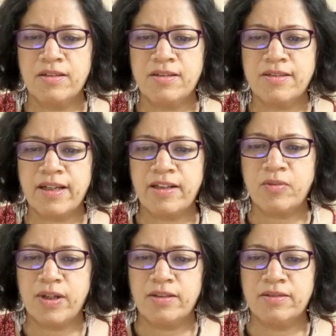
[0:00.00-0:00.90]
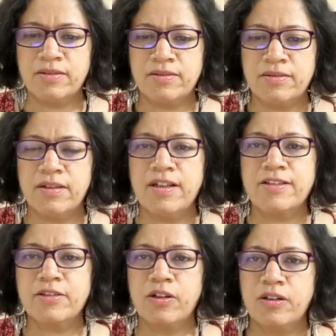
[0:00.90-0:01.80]
The second one
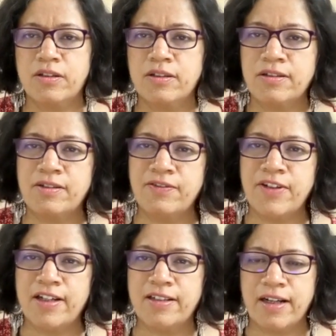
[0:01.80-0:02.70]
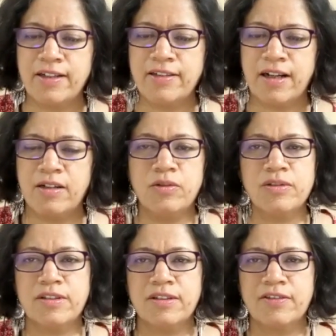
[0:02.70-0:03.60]
is called Where Night
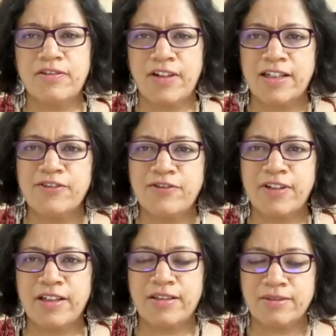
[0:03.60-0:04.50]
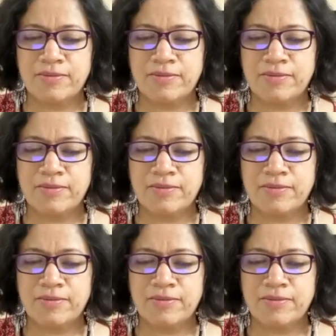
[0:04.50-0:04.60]
Owls Fly Free.